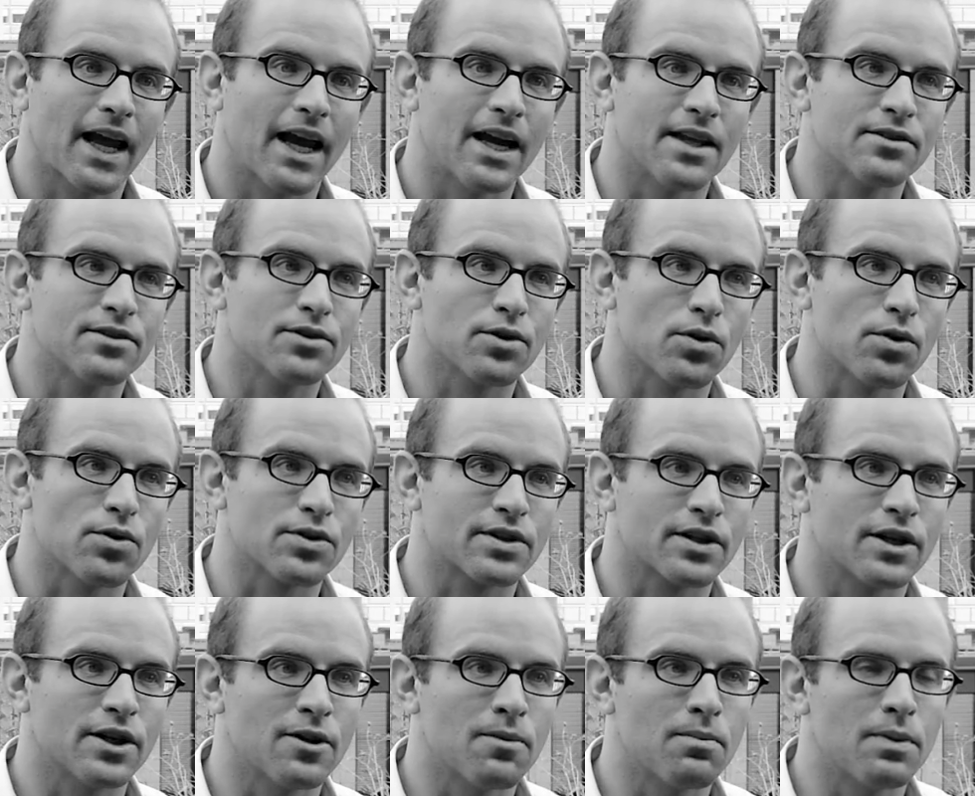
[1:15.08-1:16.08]
And so there's
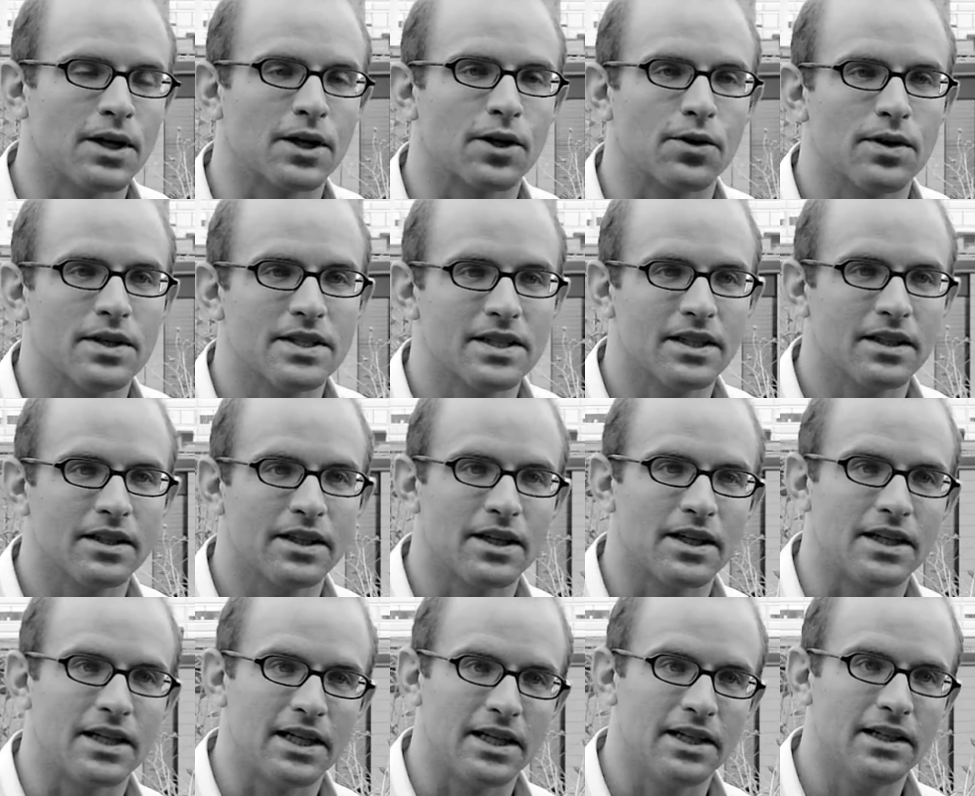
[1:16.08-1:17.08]
going to be increasingly
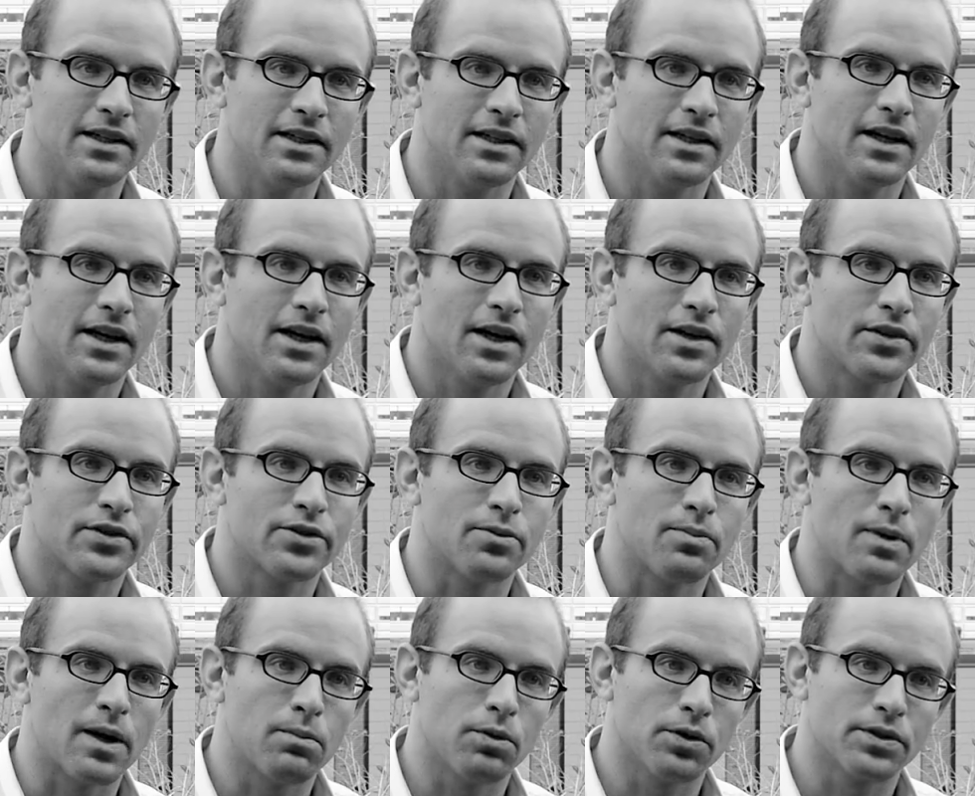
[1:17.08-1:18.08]
a need to
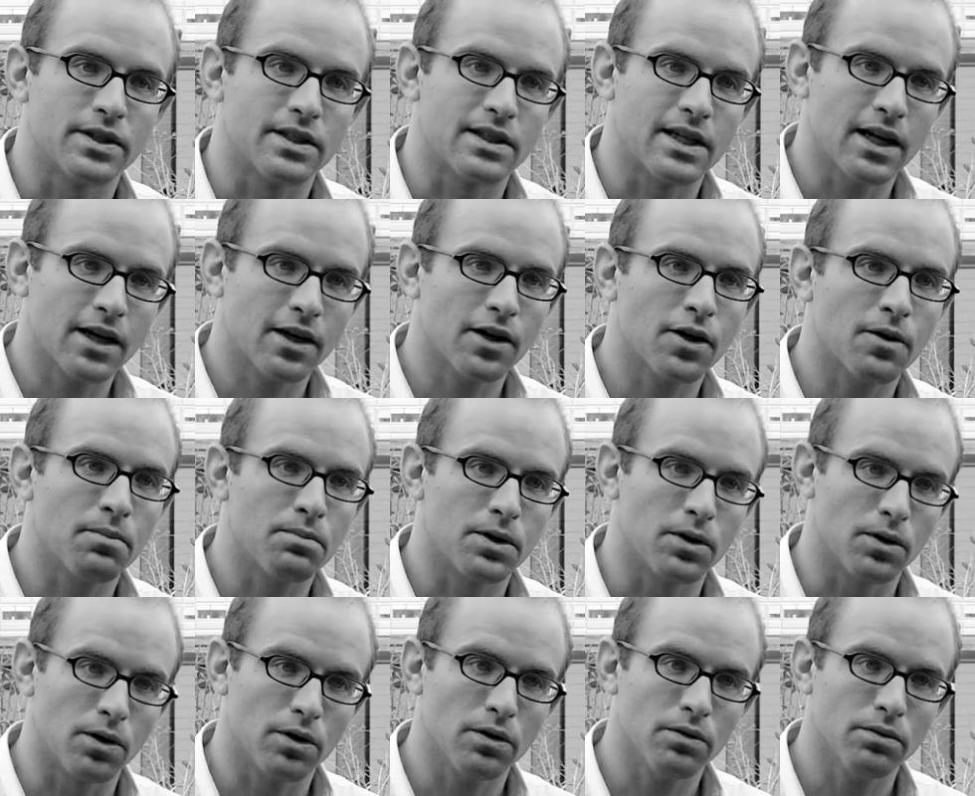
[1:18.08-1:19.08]
be able to take a
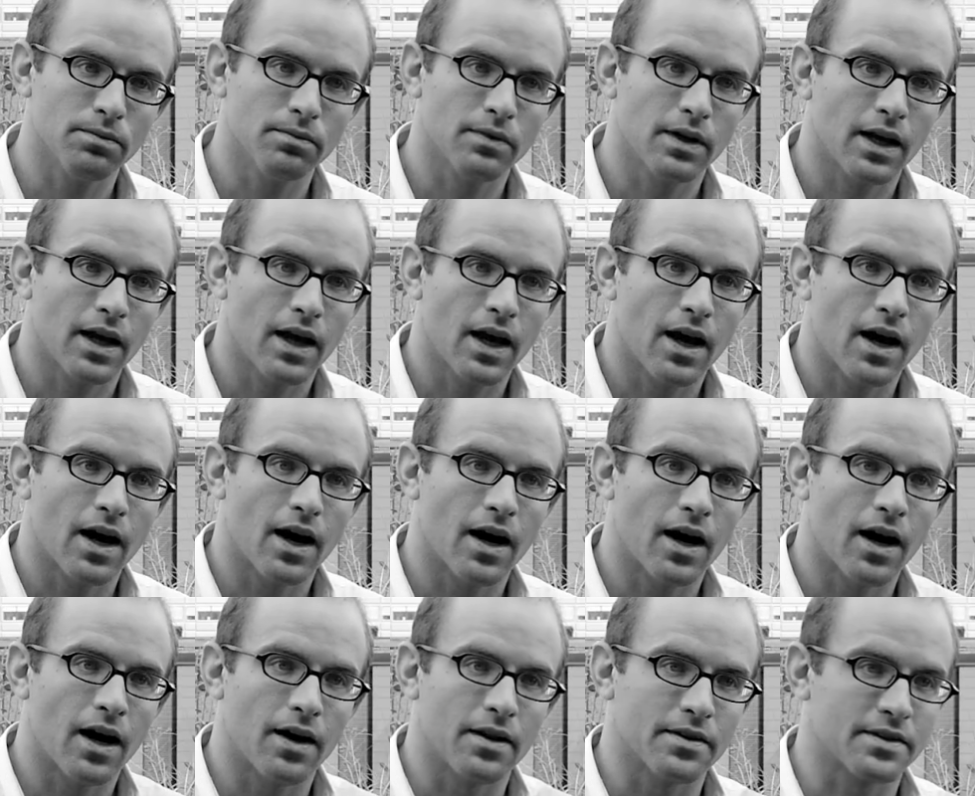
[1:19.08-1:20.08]
computer,
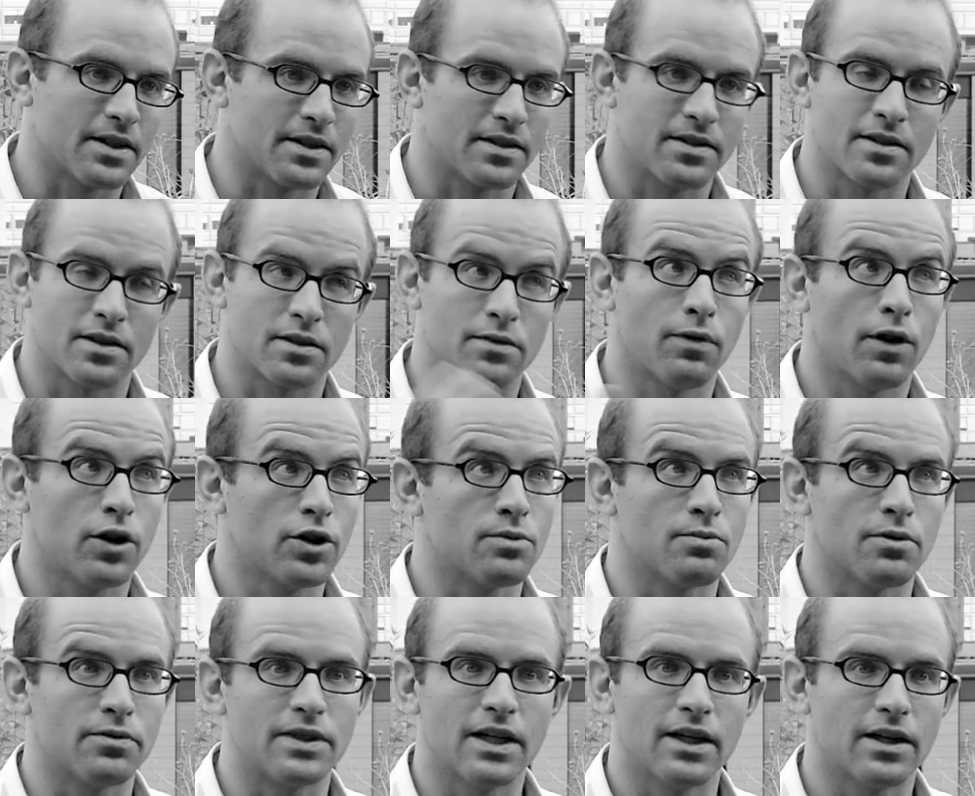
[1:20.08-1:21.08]
uh, since this
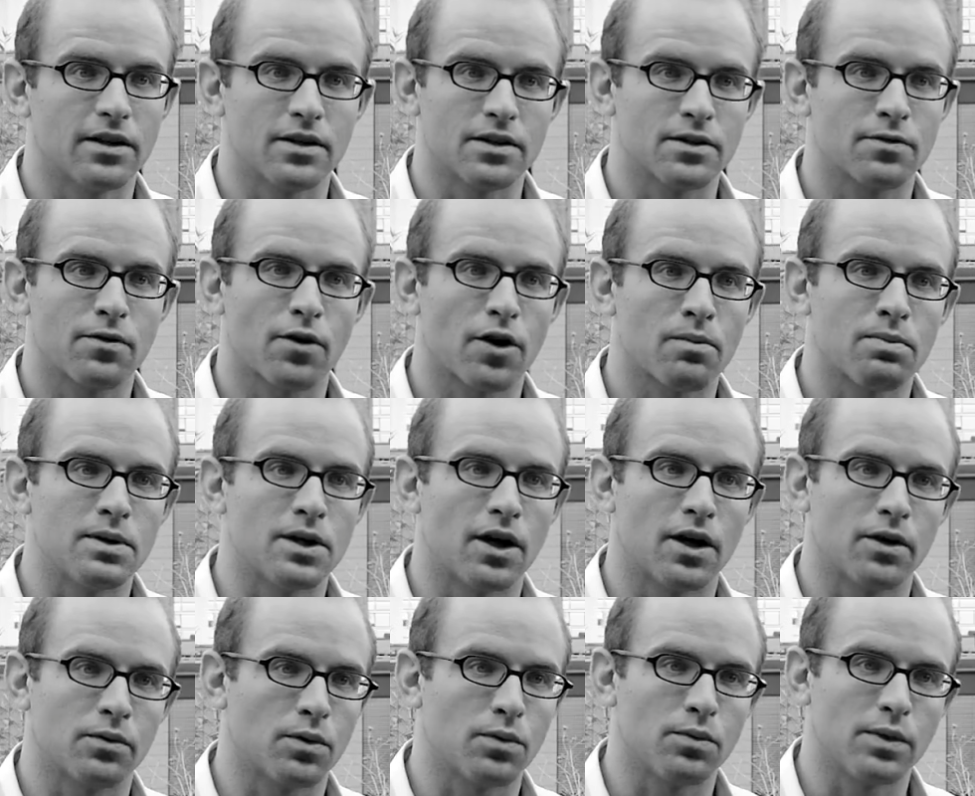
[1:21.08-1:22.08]
volume of data is far
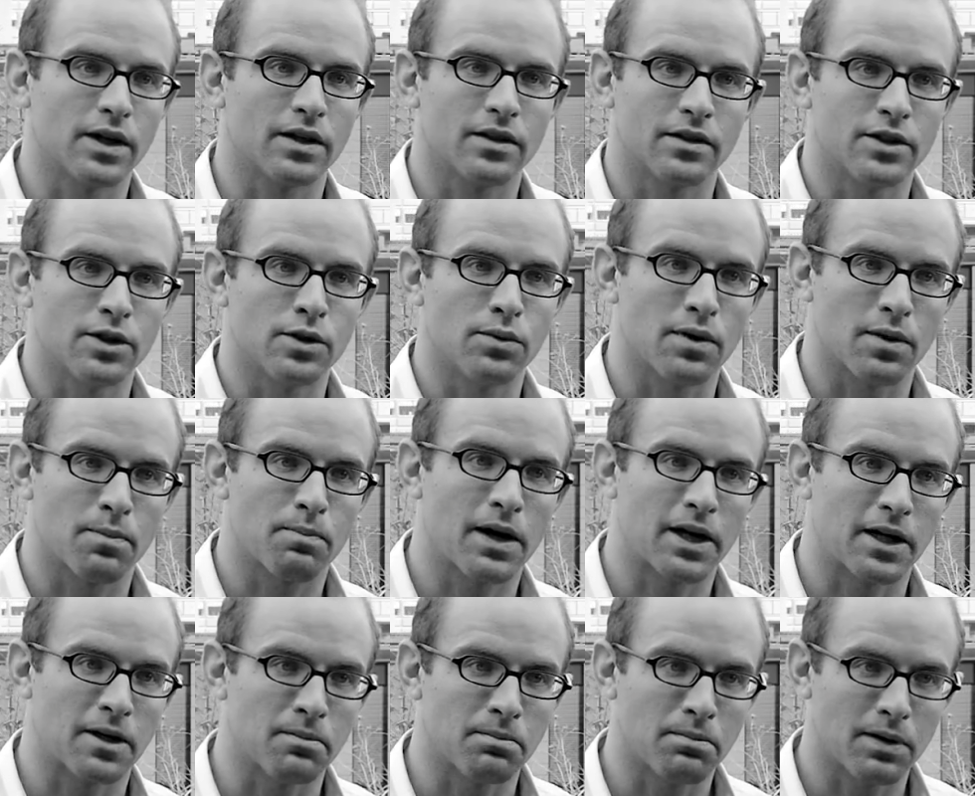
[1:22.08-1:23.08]
beyond what we can do with
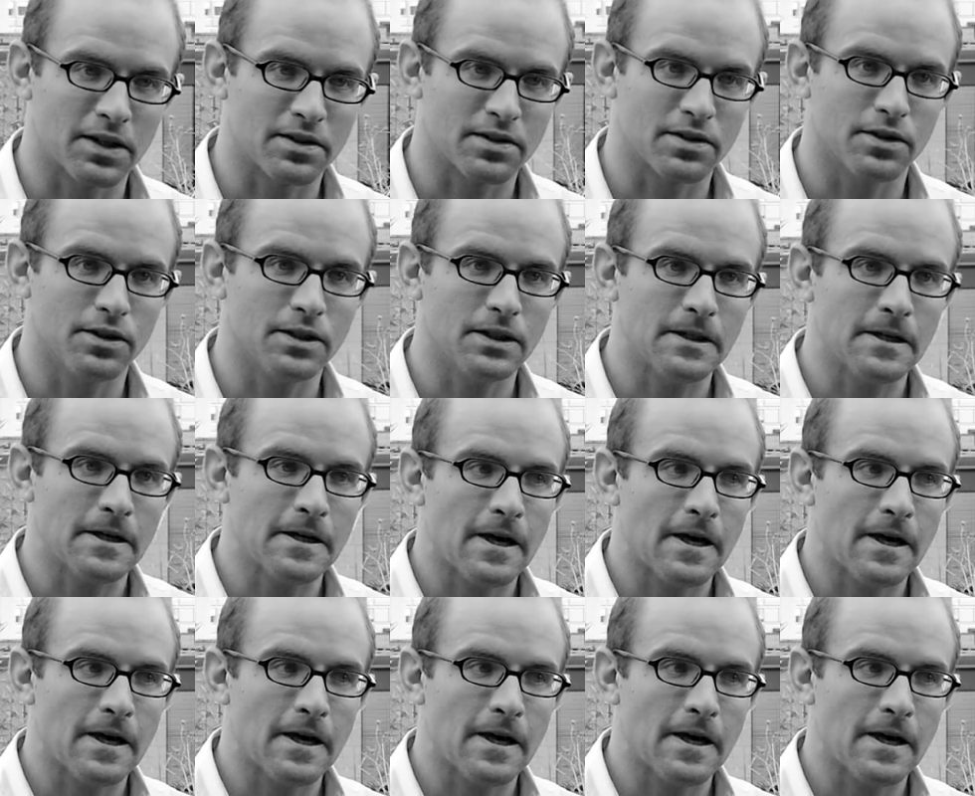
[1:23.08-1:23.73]
pen and pencil,